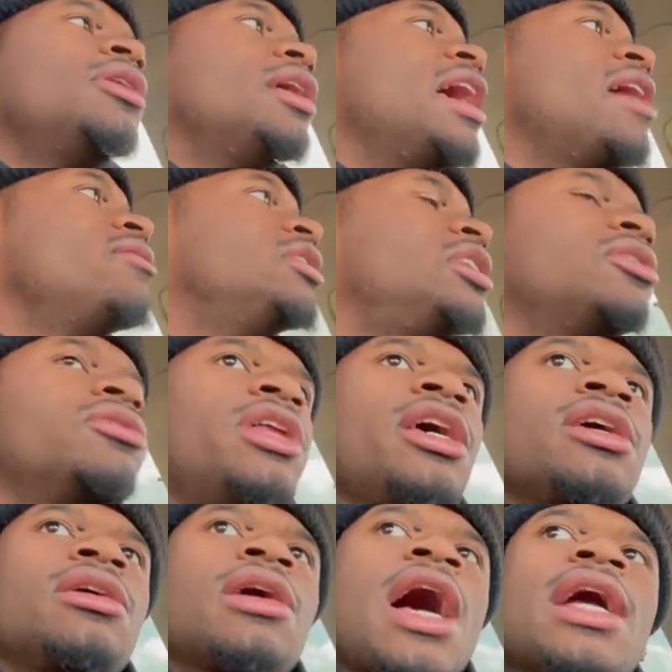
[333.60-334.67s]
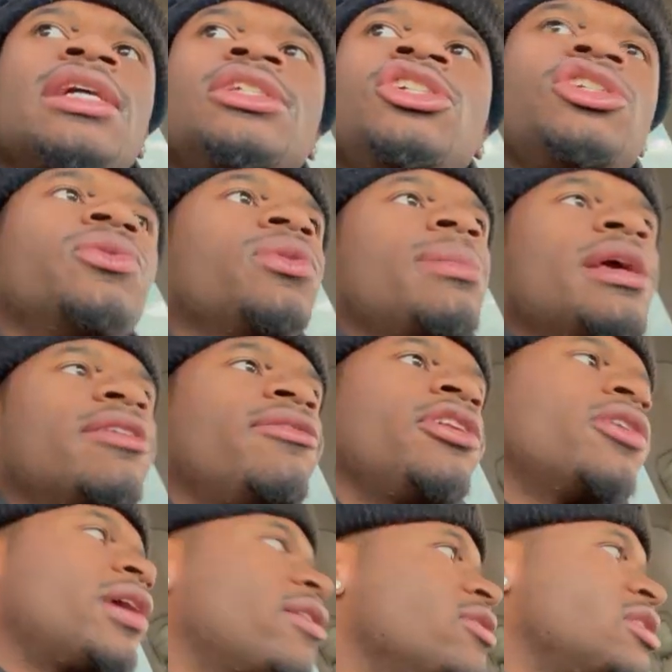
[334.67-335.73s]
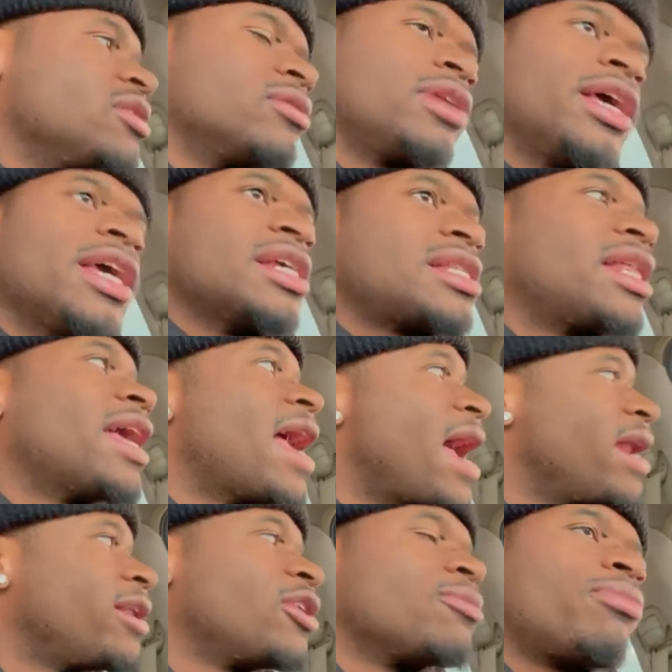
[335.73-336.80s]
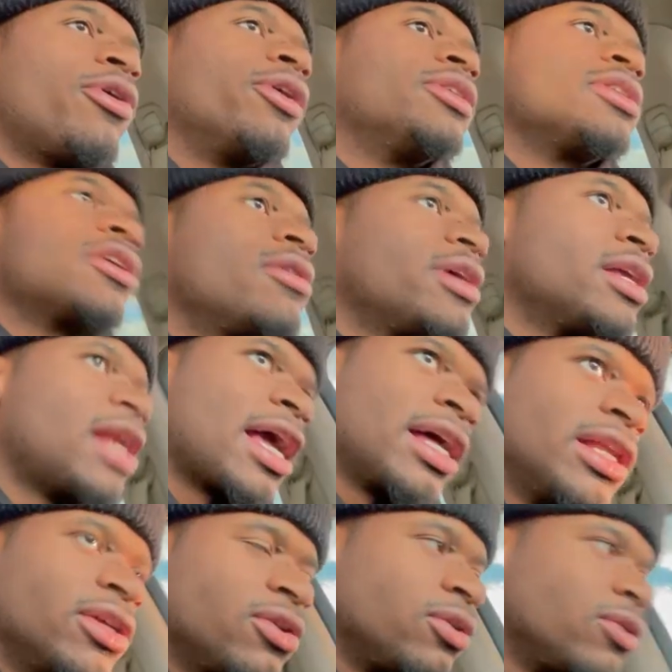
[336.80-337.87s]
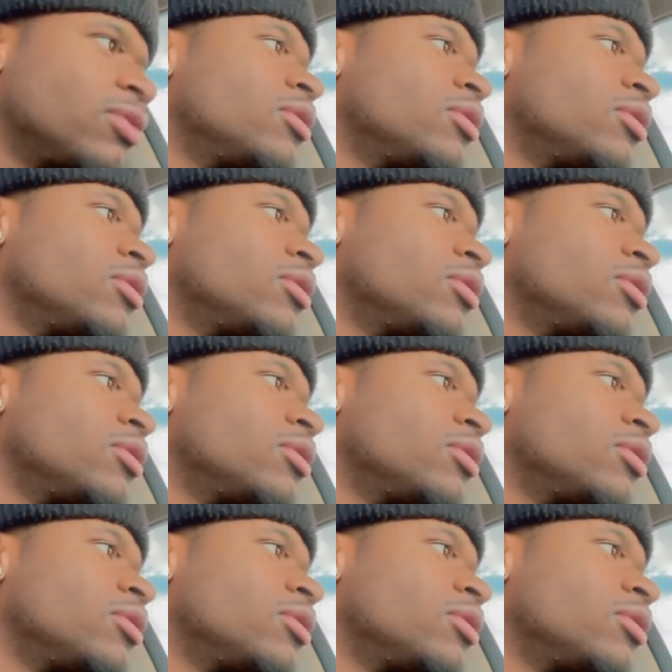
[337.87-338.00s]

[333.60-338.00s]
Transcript: every single day. I could genuinely make a video every single day. It's the editing part that's gonna get like a little,